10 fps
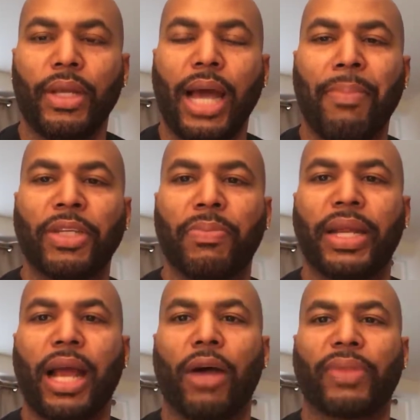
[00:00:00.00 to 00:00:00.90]
how much
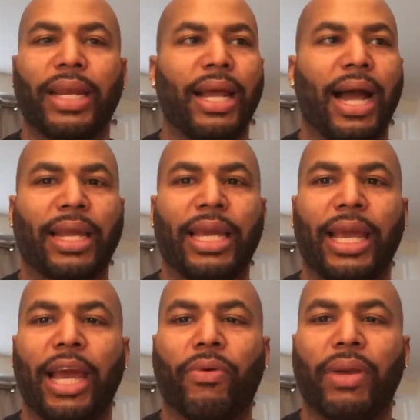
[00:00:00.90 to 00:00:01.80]
money y'all think I
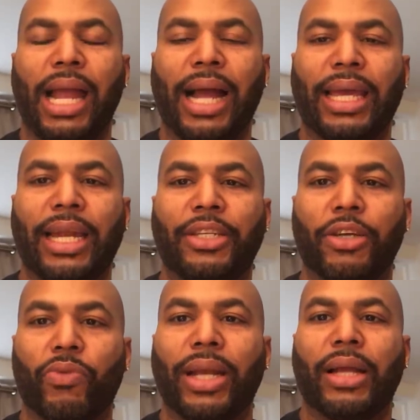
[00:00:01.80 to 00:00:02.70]
get equity I get
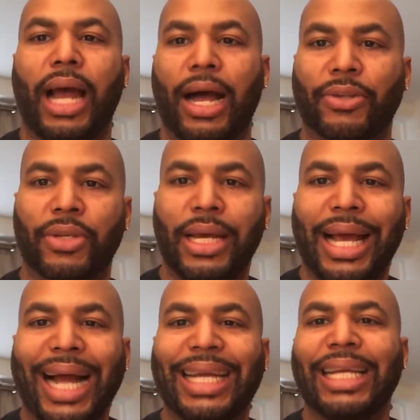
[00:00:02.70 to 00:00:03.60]
into renting a house?
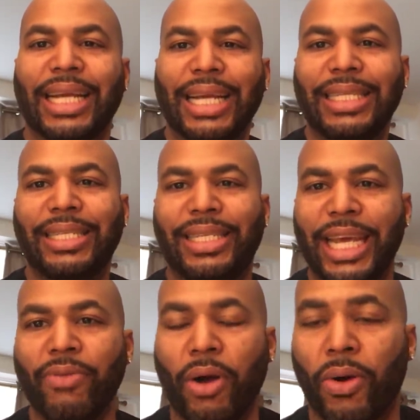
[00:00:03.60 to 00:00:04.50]
I get
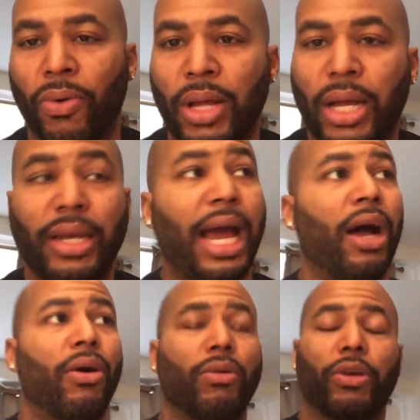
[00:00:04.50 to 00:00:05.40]
zero.
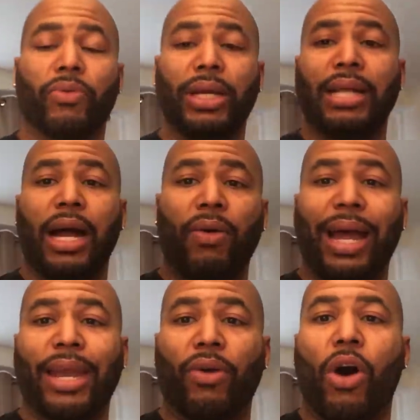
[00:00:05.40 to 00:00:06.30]
Now, the reason I don't
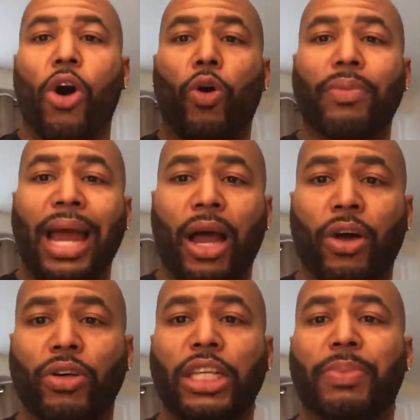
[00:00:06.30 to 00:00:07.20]
got no home
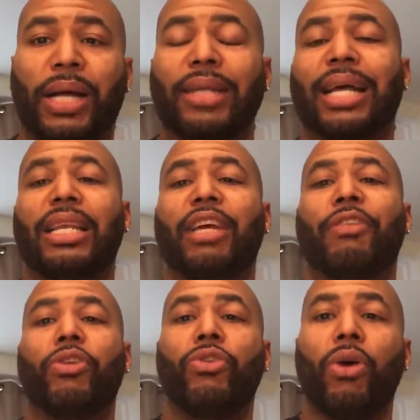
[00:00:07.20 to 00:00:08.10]
now is because I live
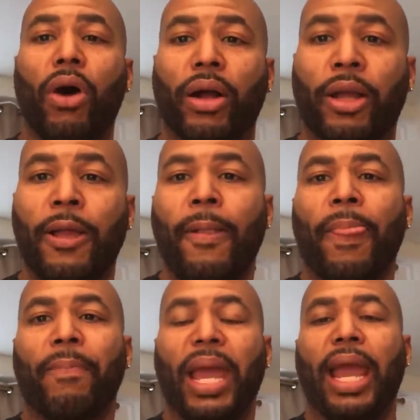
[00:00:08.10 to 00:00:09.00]
in New York
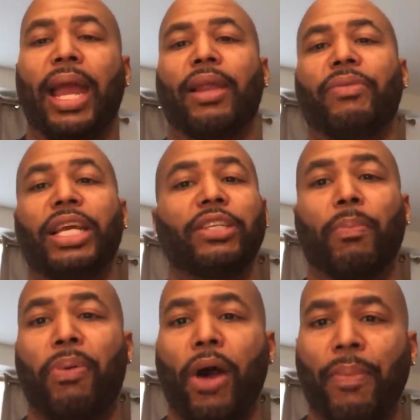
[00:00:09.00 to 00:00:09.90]
and these
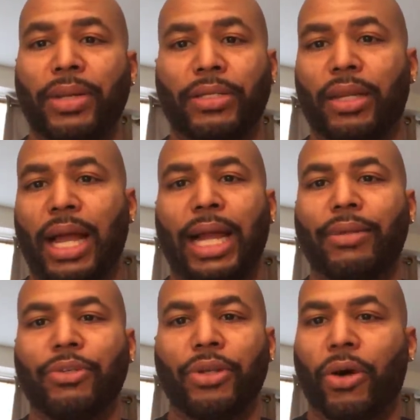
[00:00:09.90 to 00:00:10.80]
apartments are
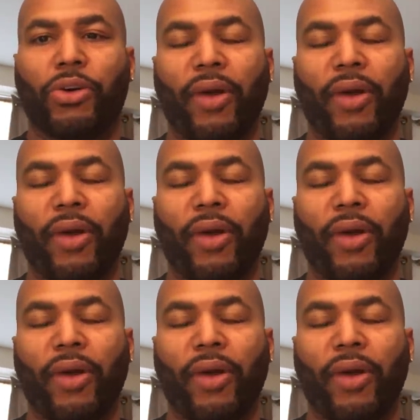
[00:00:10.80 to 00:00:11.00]
like, you know,